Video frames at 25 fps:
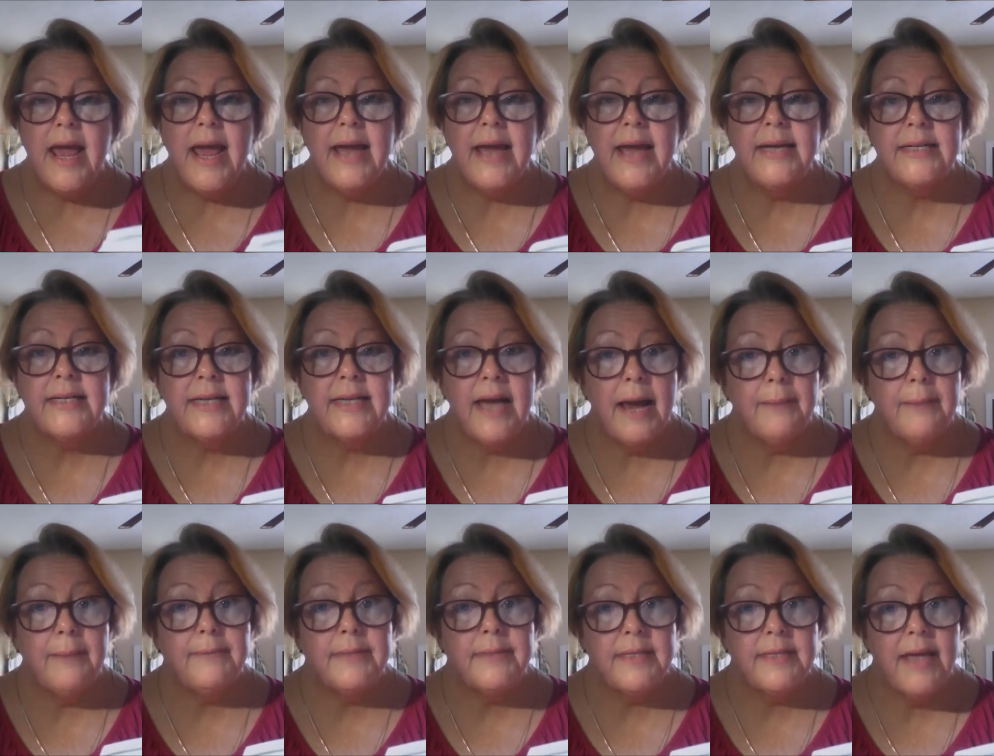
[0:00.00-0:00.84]
and
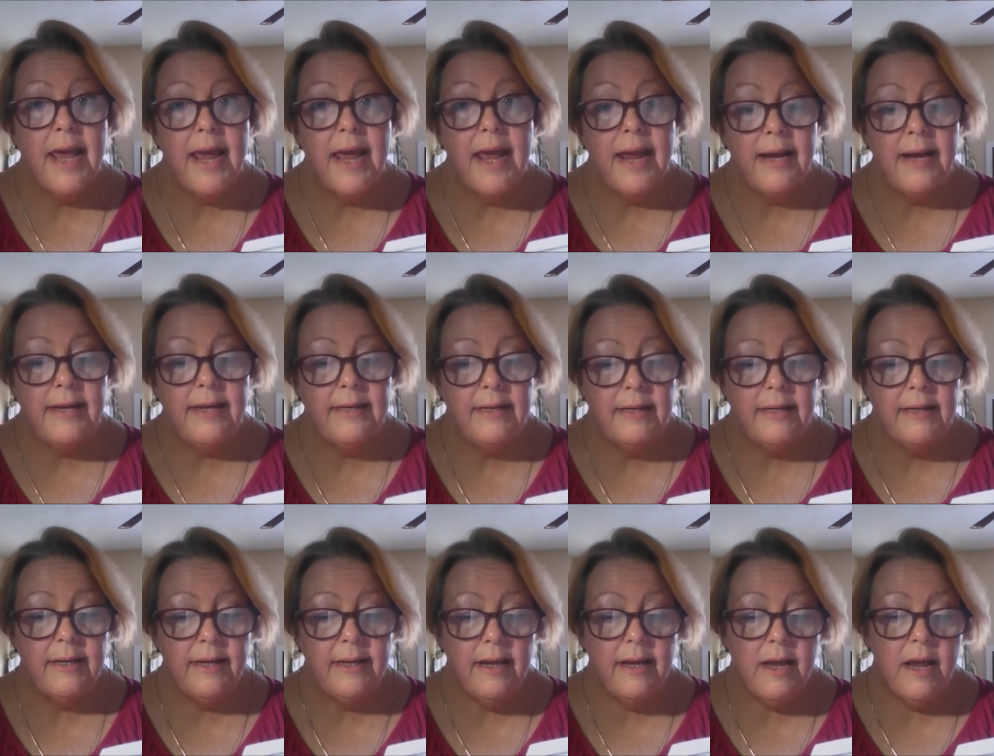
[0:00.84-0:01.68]
Kaptein,
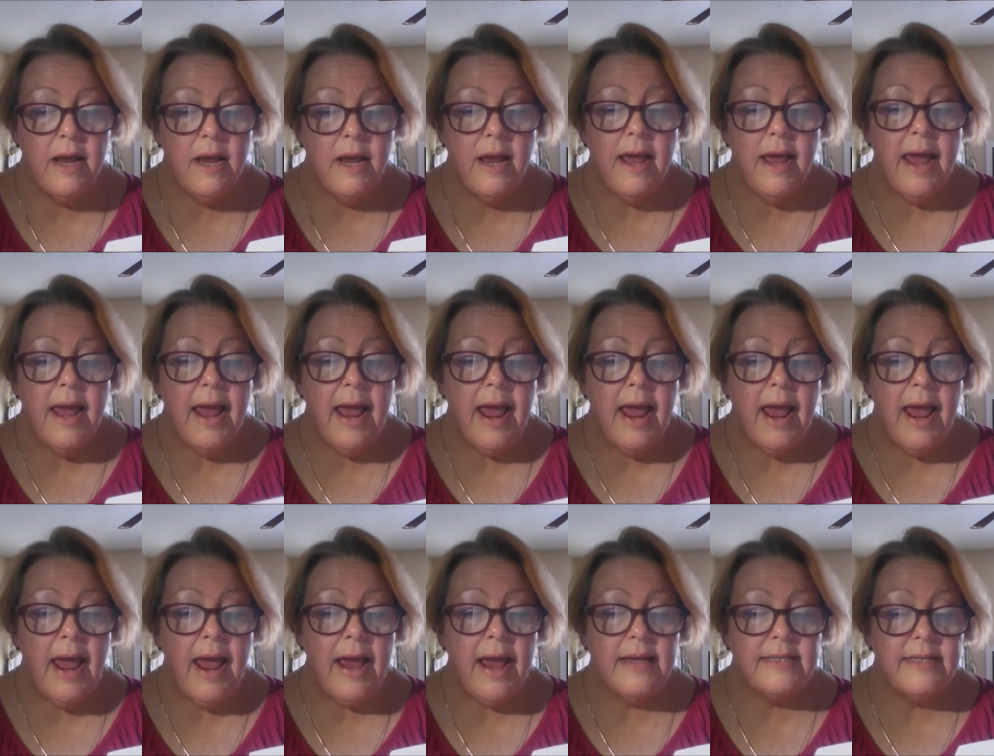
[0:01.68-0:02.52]

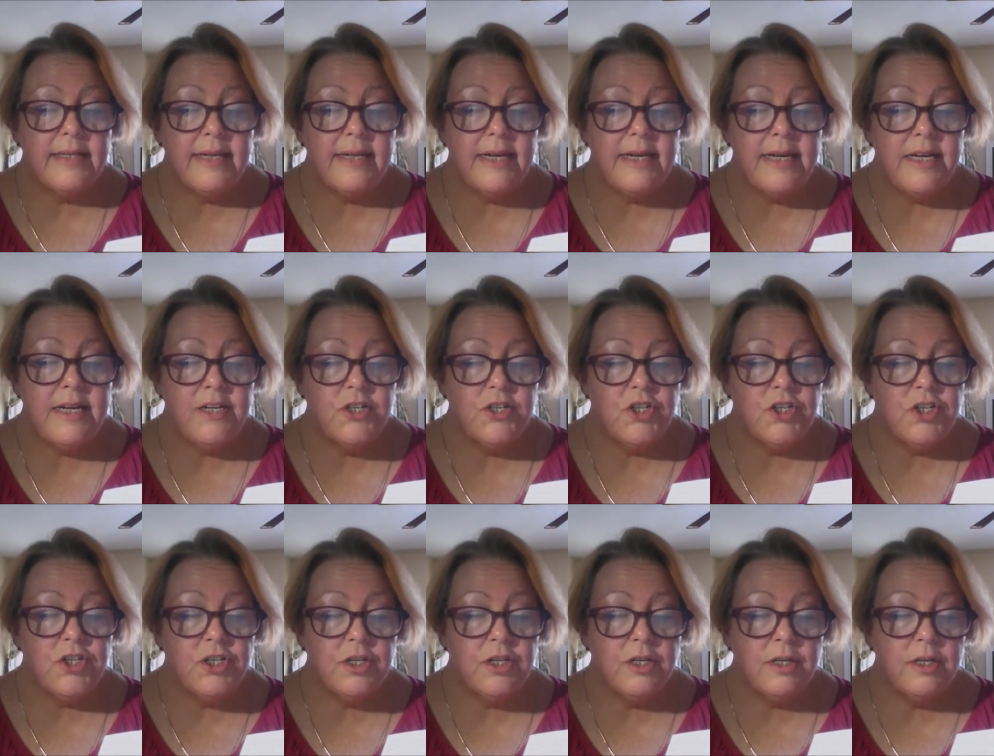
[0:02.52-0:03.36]
as
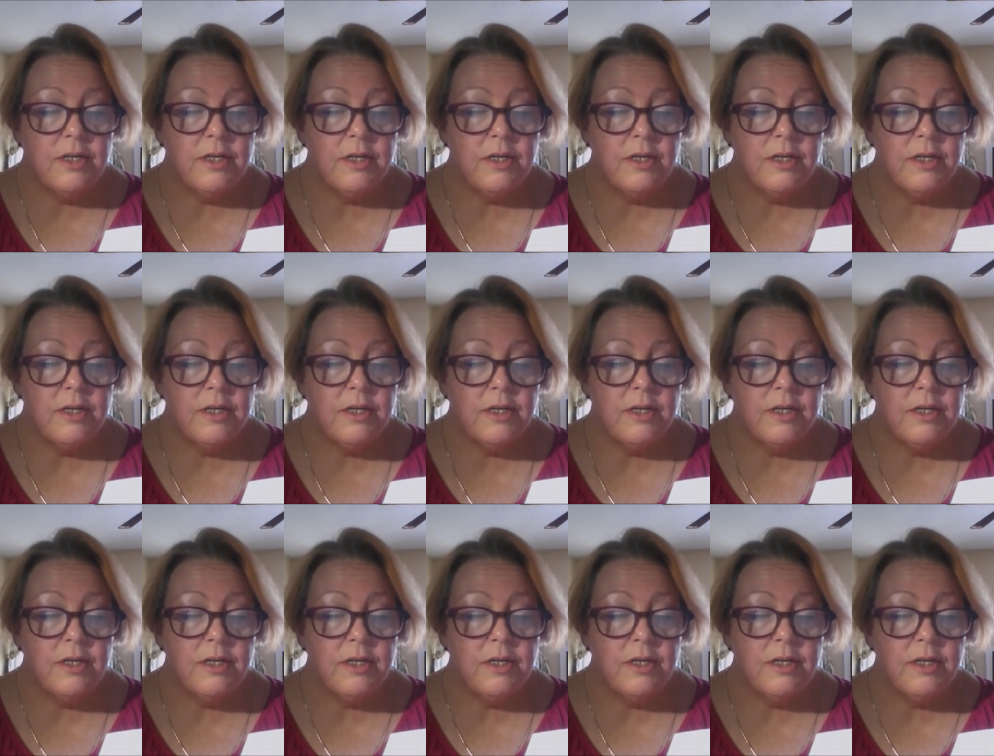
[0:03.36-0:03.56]
each